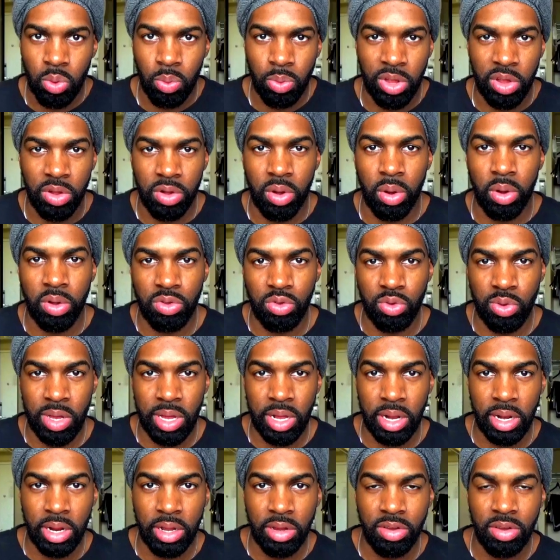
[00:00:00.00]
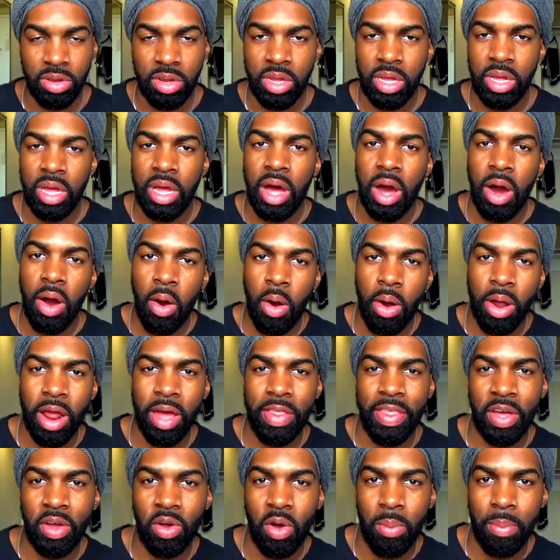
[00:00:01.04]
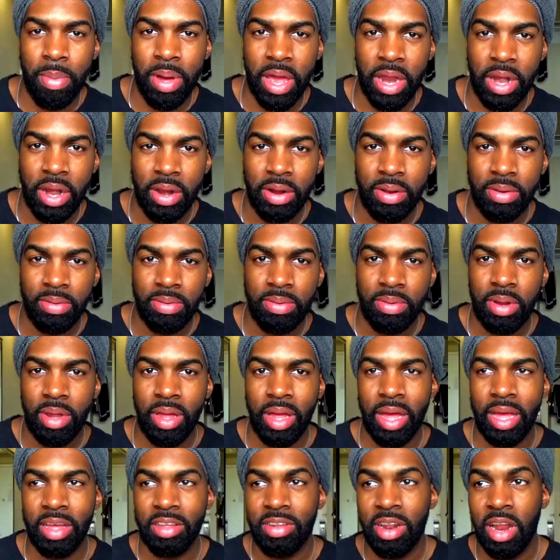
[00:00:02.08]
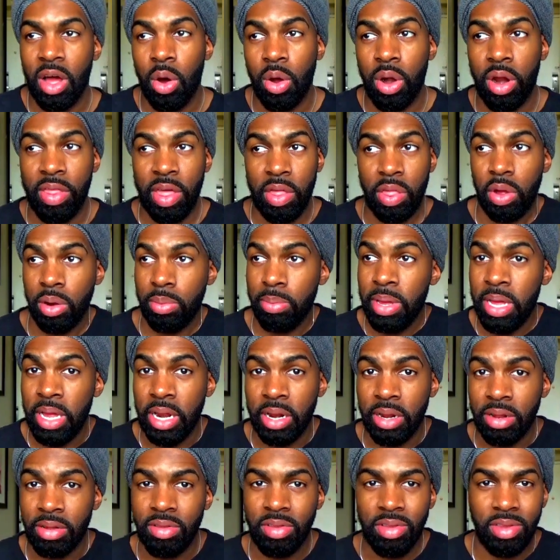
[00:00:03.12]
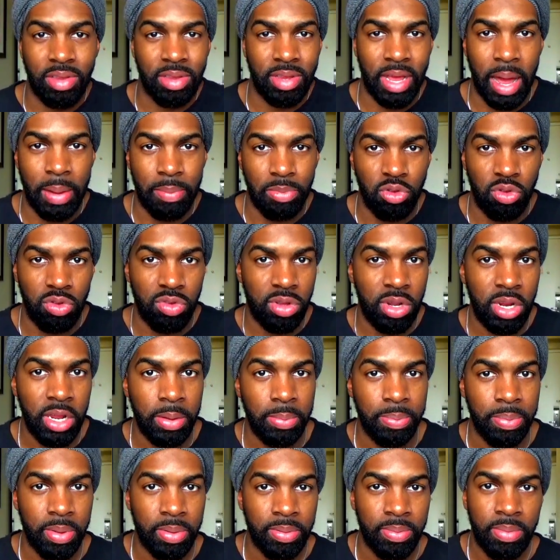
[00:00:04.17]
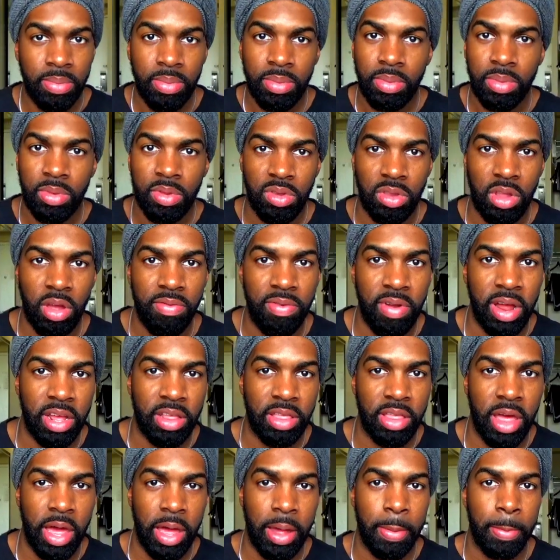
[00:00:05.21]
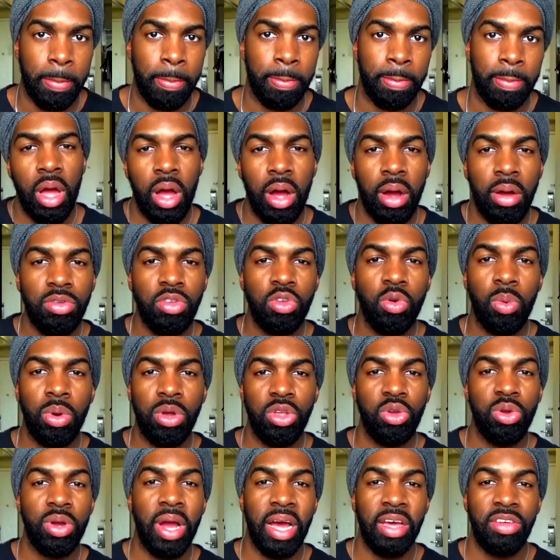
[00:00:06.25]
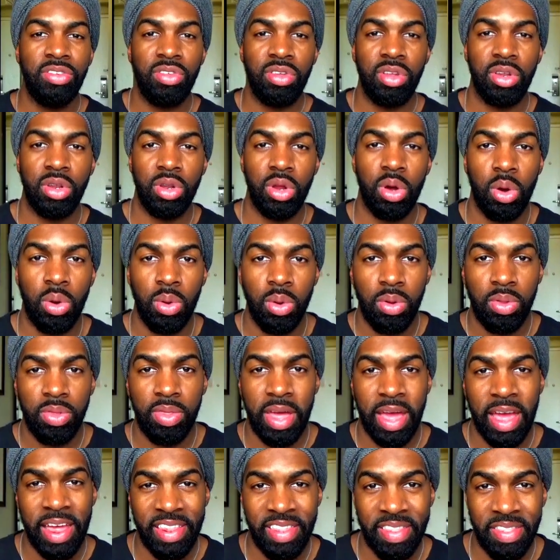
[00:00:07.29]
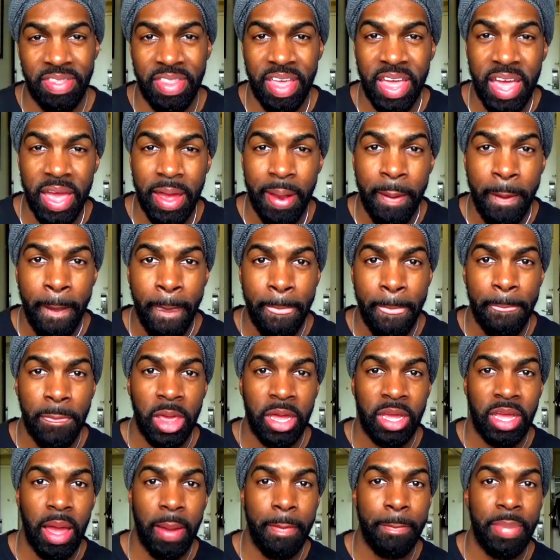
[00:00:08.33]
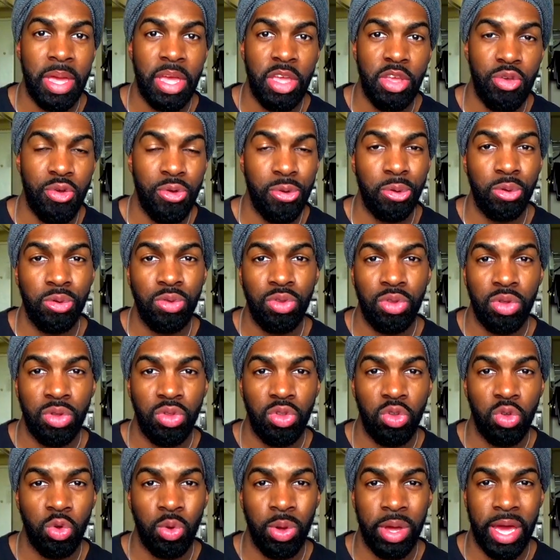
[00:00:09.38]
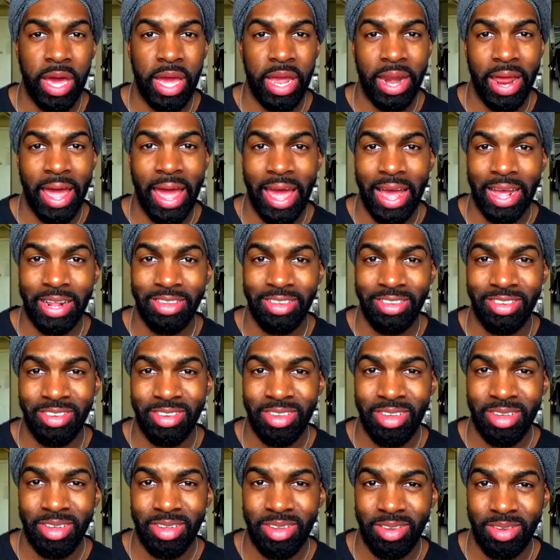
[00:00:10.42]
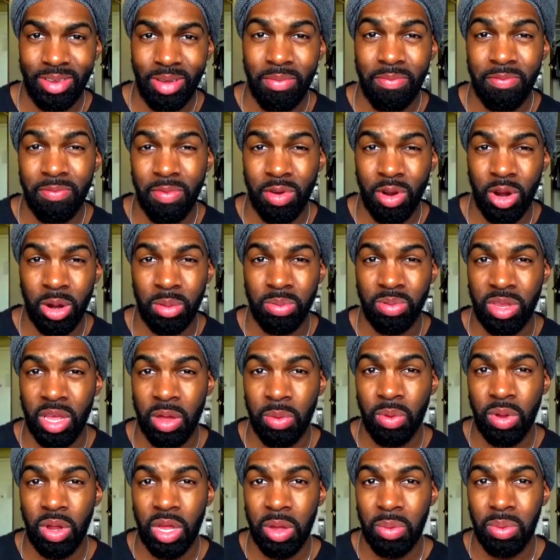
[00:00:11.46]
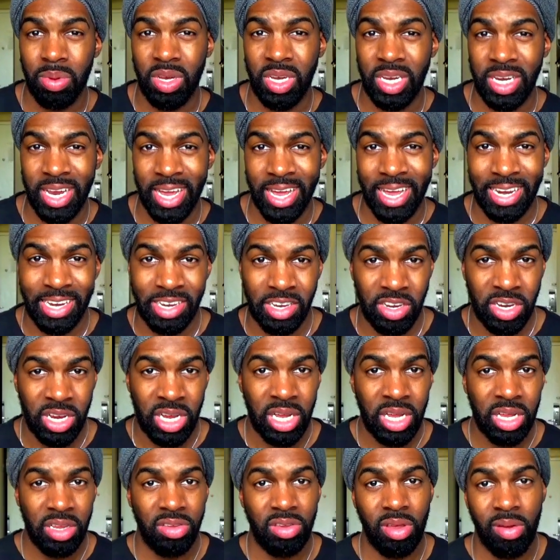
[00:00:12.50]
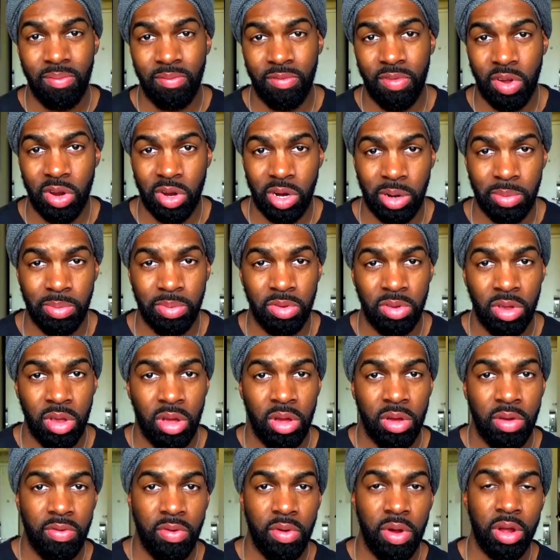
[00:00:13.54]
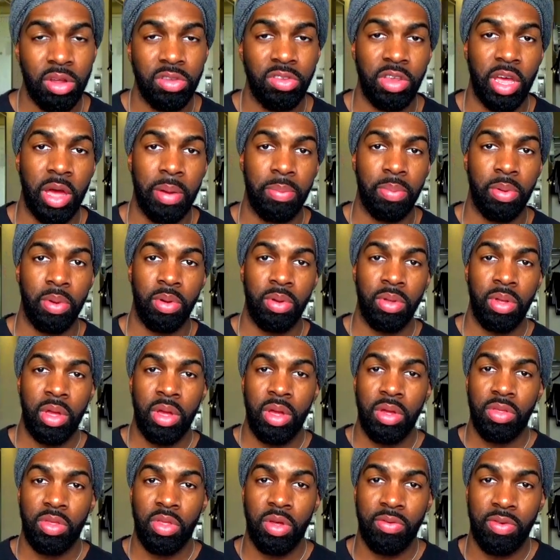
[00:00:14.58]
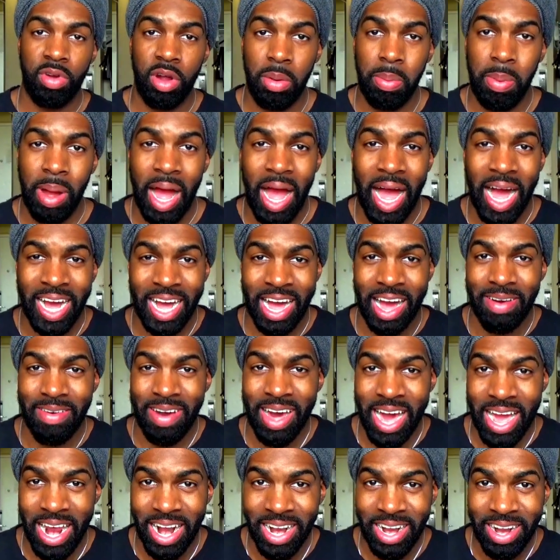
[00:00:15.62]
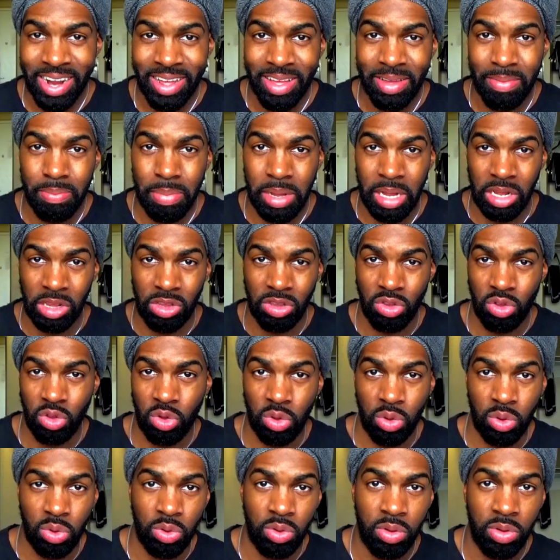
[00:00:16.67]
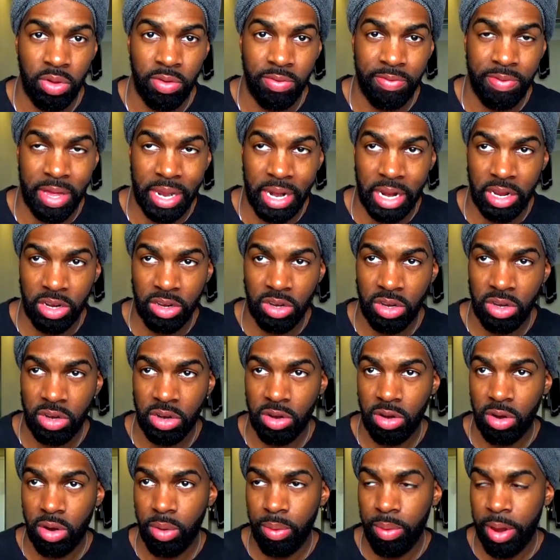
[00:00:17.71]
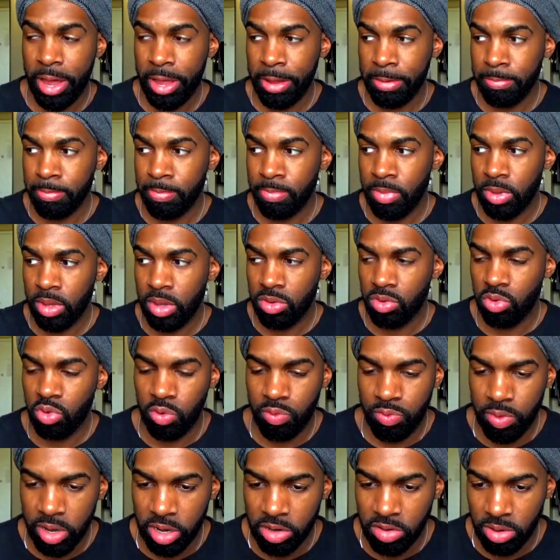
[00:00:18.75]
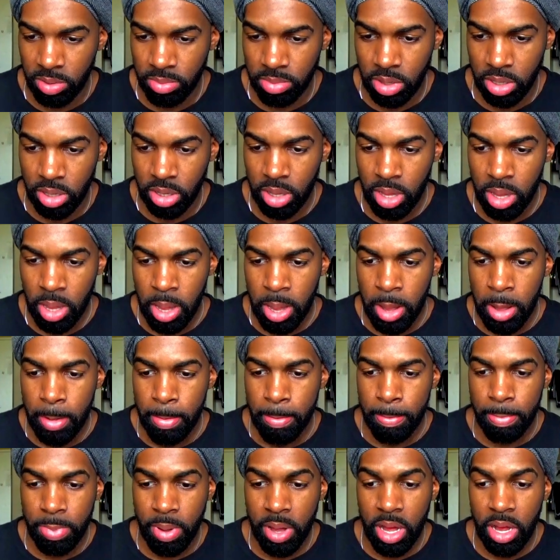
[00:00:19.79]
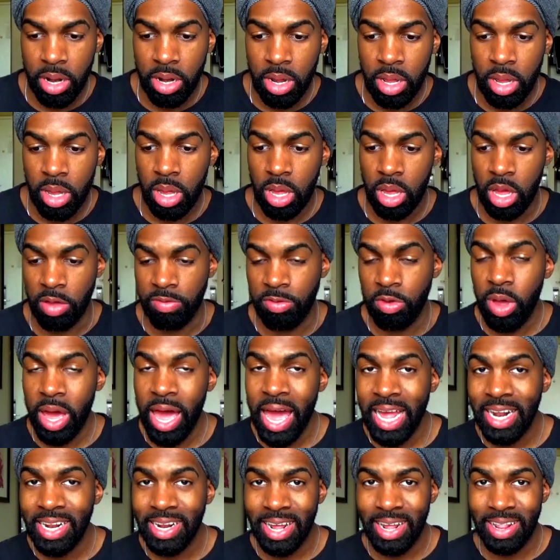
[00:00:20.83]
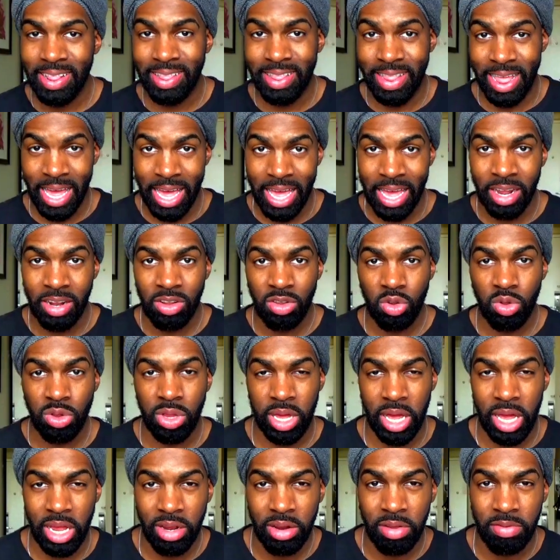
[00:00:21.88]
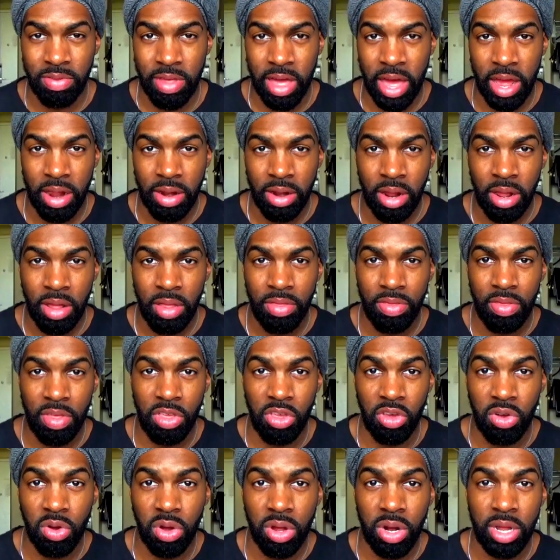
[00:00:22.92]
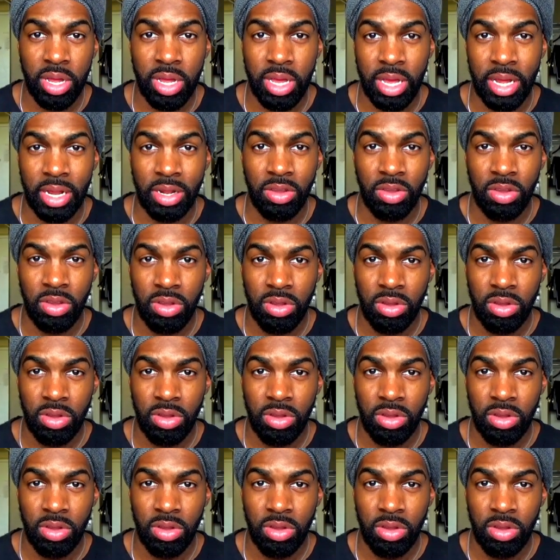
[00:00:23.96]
when you're going to English. Hora de comer. Es la hora de dormir. Time to sleep. Stuff like that. I also want you guys to know that de can be used to enhance some verbs. It will change some verbs. For example, the verb acabar means to finish, right? To finish something. But if you add de to the end of that, then you're gonna get